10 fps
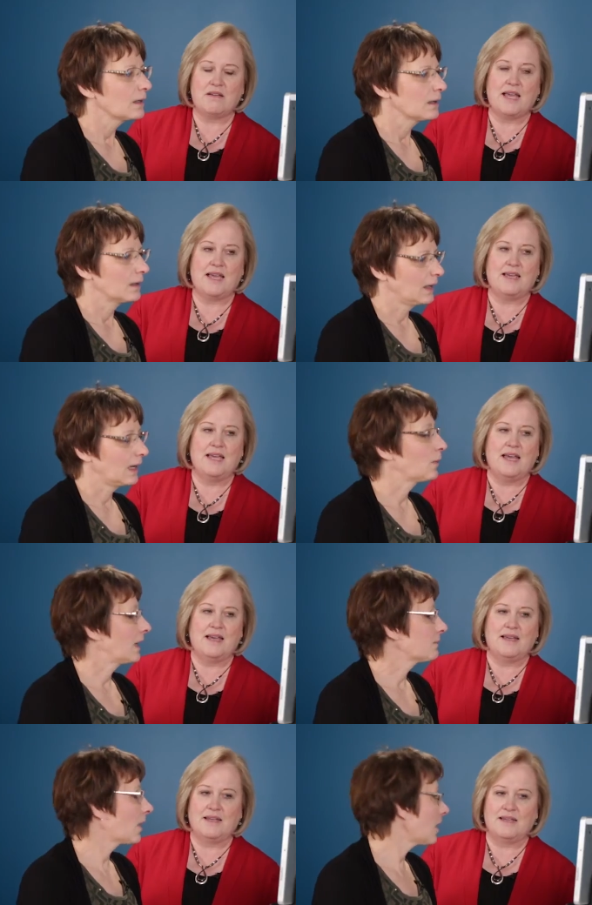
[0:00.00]
Speaker 1: Okay. And
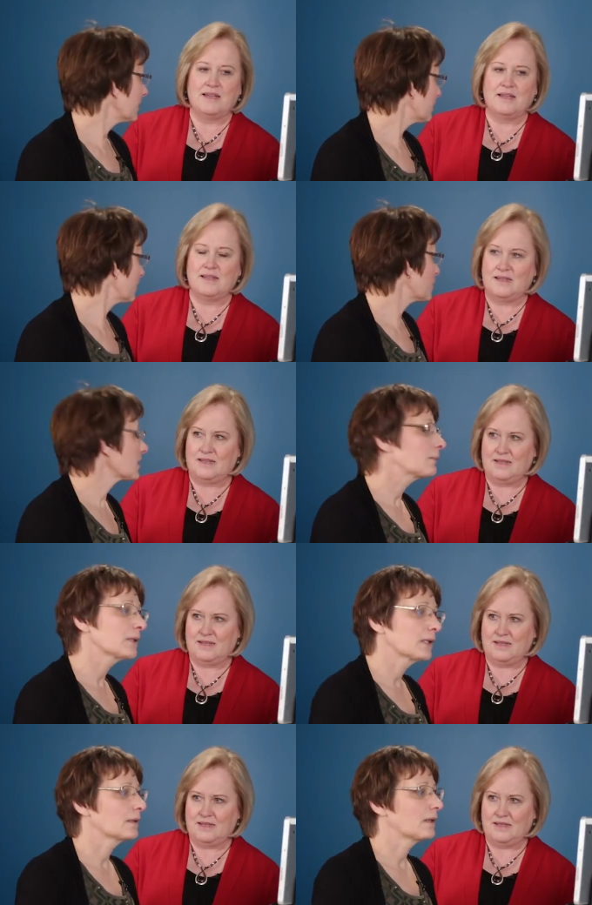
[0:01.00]
when I'm calling the version,
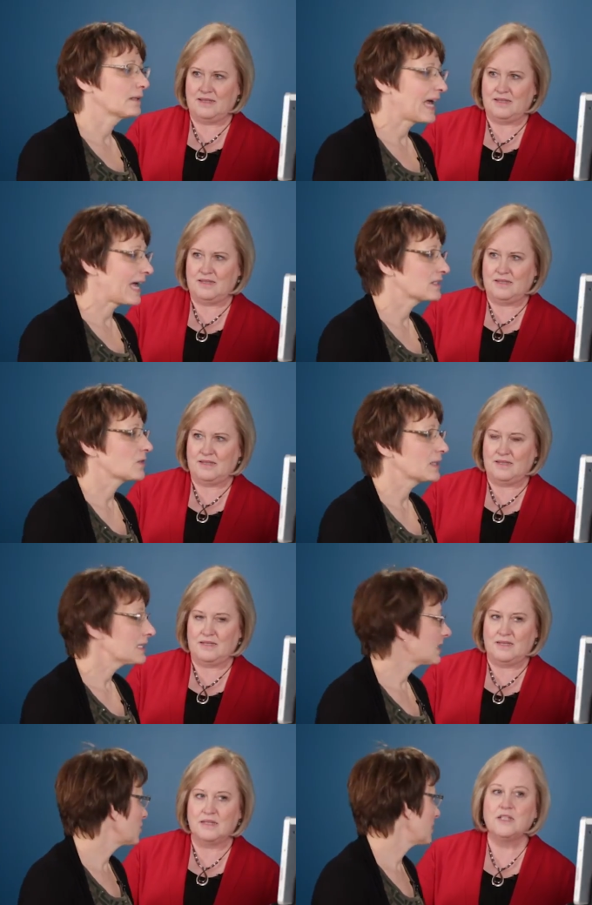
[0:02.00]
I'm looking at the last
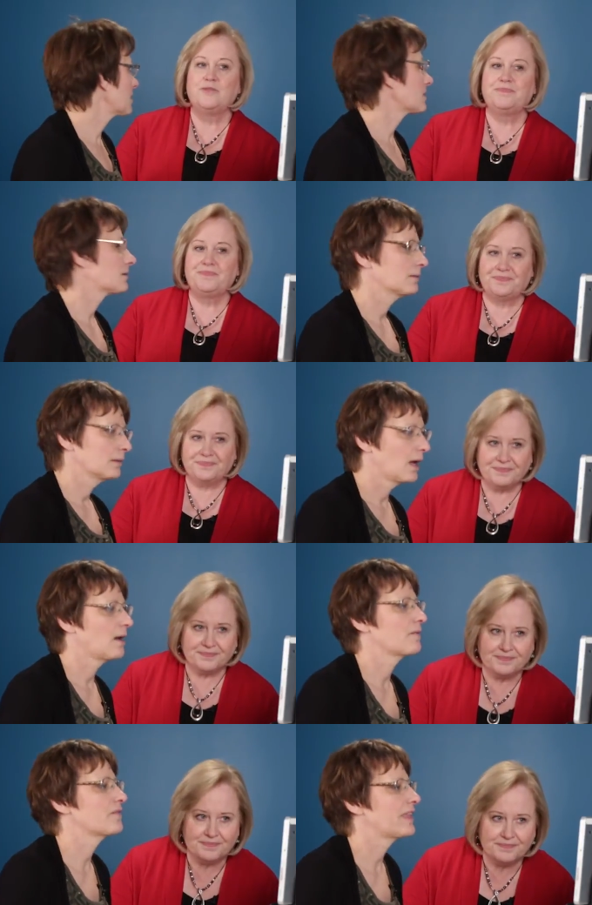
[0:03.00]
three digits
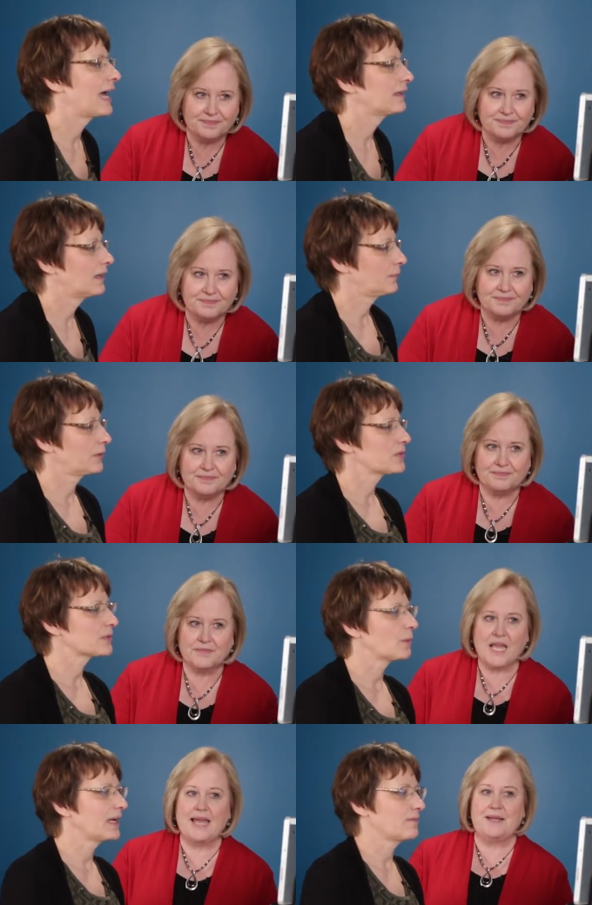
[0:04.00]
of that number.
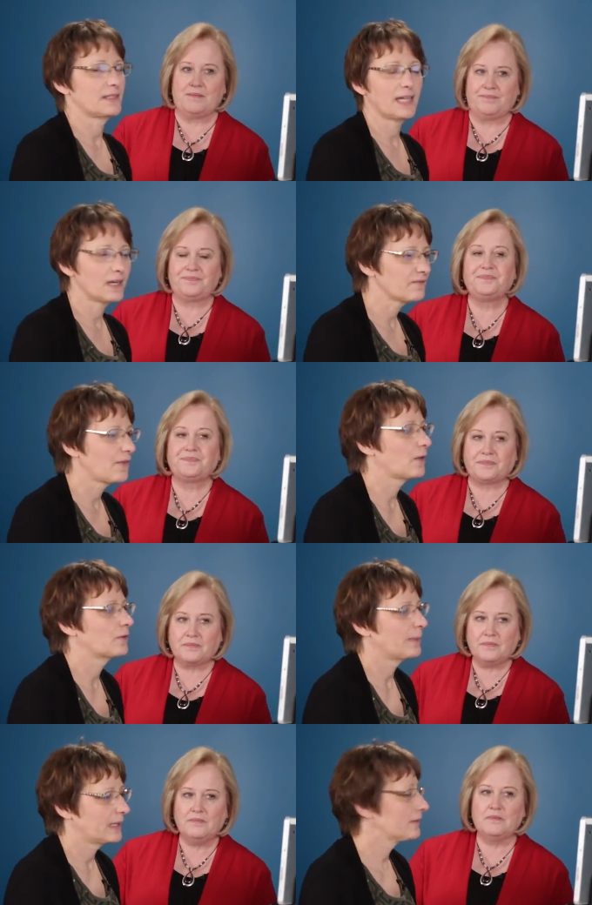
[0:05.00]
So okay. we have the date
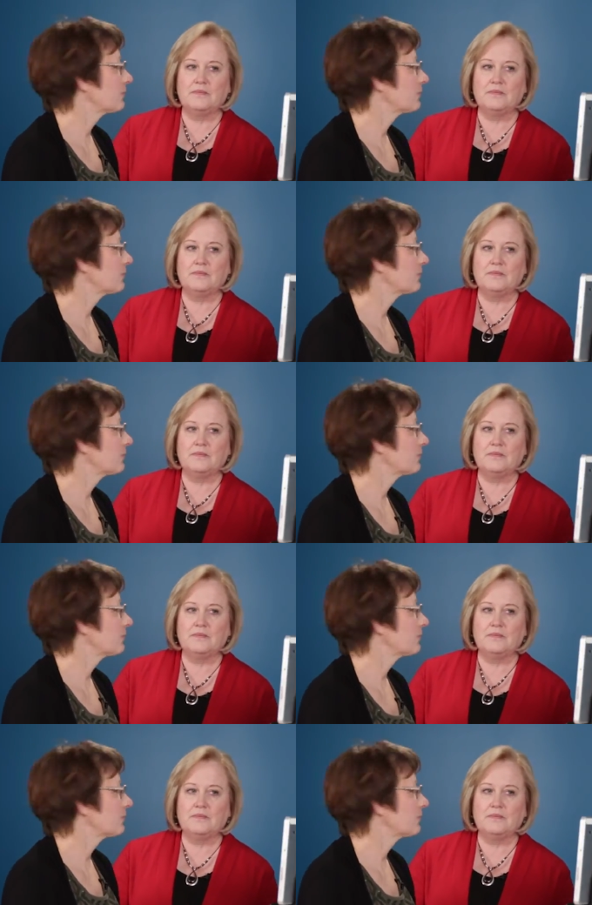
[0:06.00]
followed by the